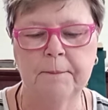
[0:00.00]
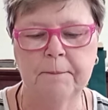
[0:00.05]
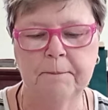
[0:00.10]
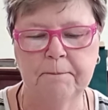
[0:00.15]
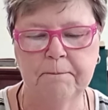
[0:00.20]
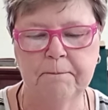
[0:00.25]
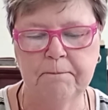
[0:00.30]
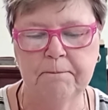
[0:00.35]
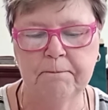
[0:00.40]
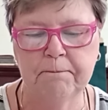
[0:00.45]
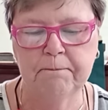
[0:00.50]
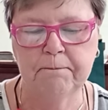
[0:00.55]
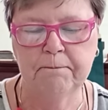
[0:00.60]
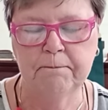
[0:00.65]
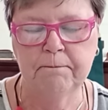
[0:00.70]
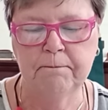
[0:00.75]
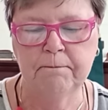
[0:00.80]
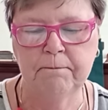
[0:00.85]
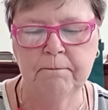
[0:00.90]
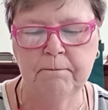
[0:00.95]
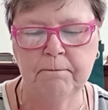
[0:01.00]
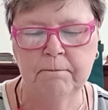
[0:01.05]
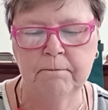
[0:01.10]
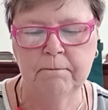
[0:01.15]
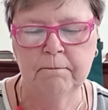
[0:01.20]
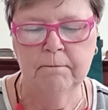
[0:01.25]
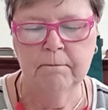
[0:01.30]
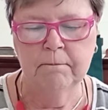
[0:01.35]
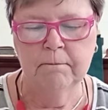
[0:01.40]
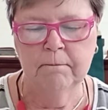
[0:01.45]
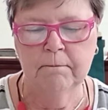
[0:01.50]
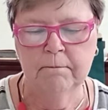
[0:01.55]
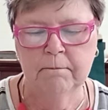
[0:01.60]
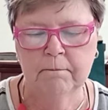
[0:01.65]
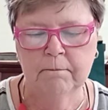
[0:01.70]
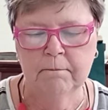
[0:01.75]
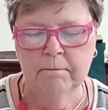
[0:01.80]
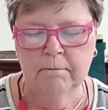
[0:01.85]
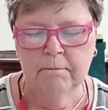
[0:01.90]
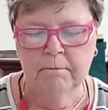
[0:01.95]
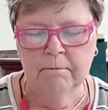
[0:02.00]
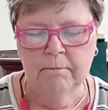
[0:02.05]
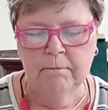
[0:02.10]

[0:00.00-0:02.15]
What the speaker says: Nothing is said.